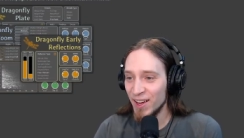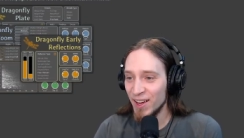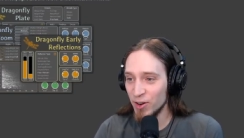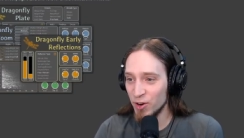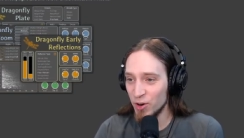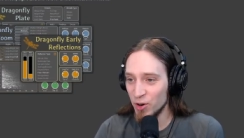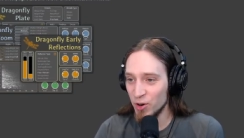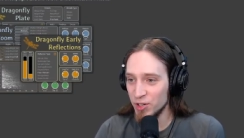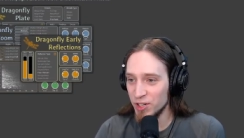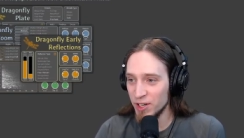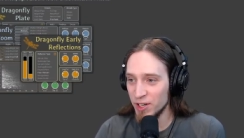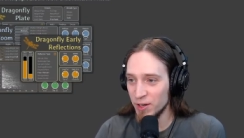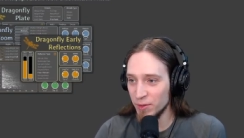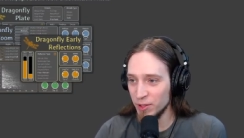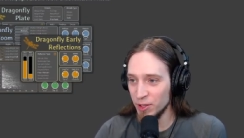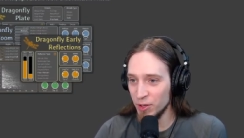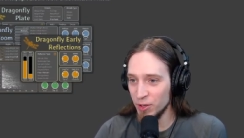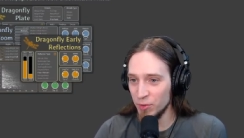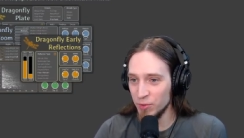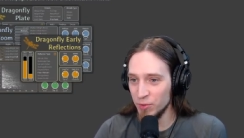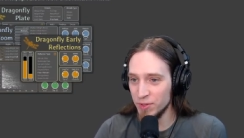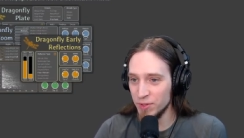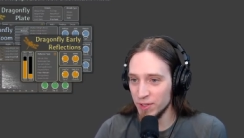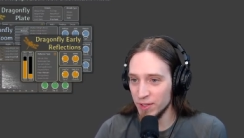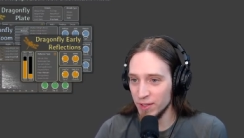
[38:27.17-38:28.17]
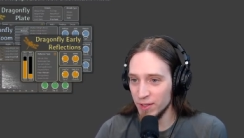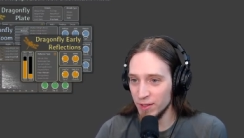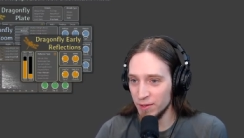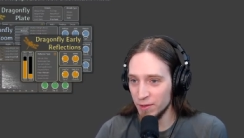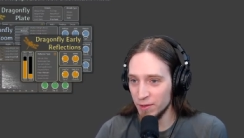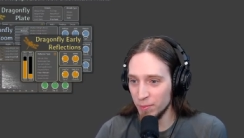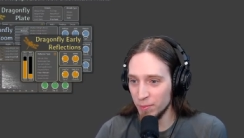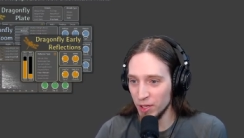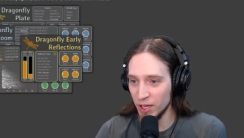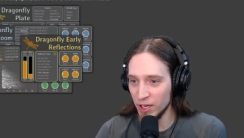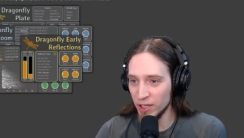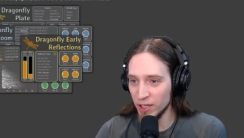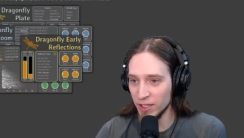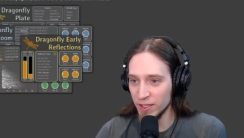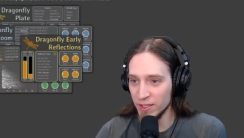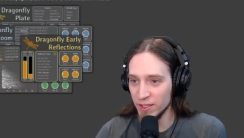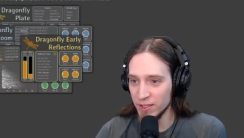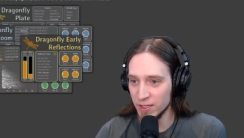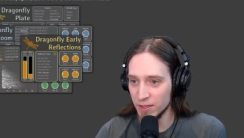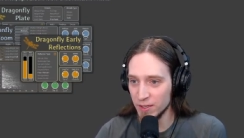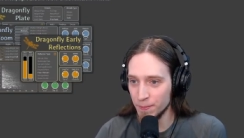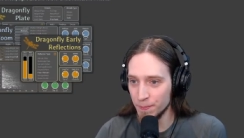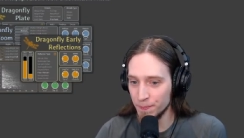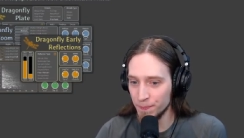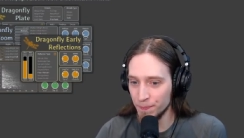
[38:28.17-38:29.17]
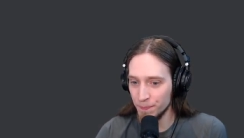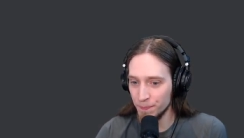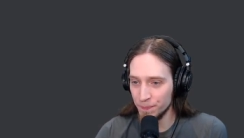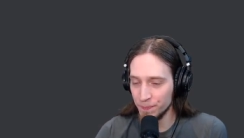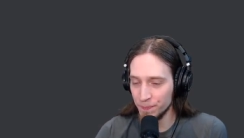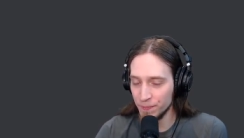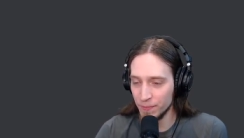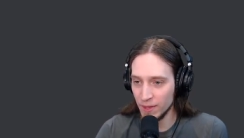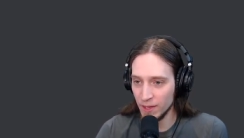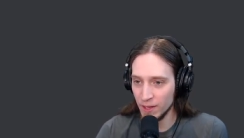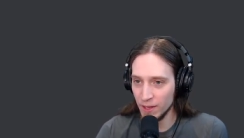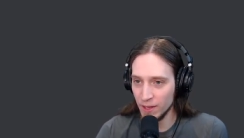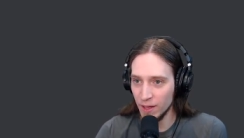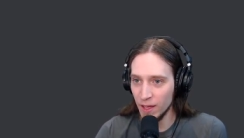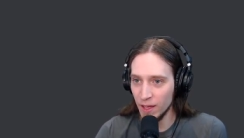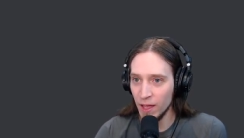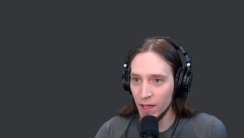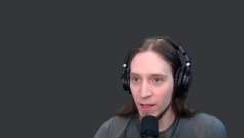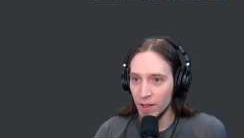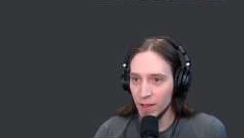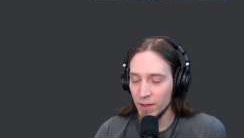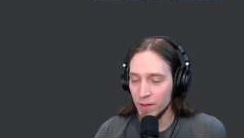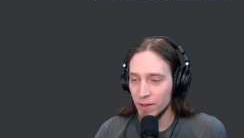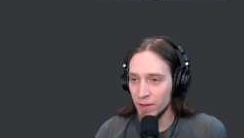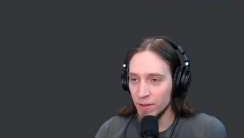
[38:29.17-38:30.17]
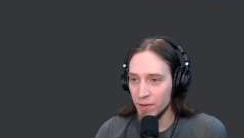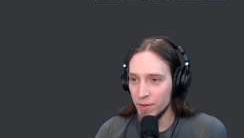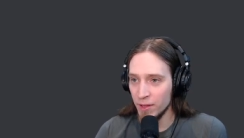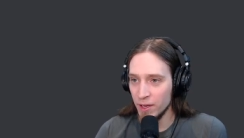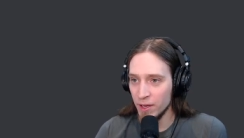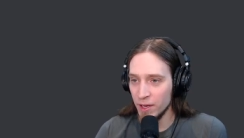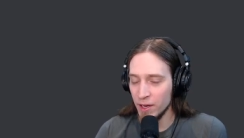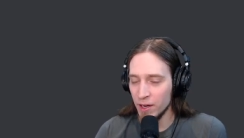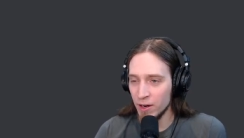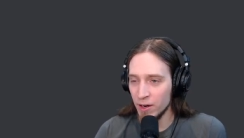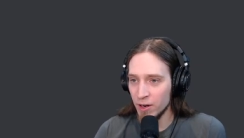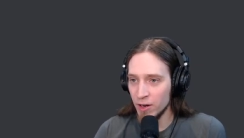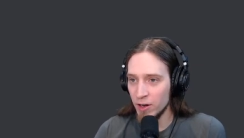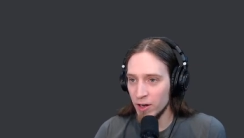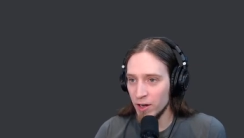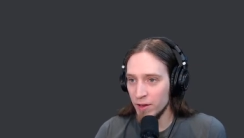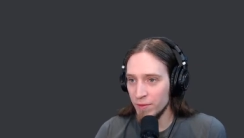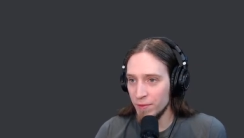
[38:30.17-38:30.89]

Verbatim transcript: or download the plugins. They are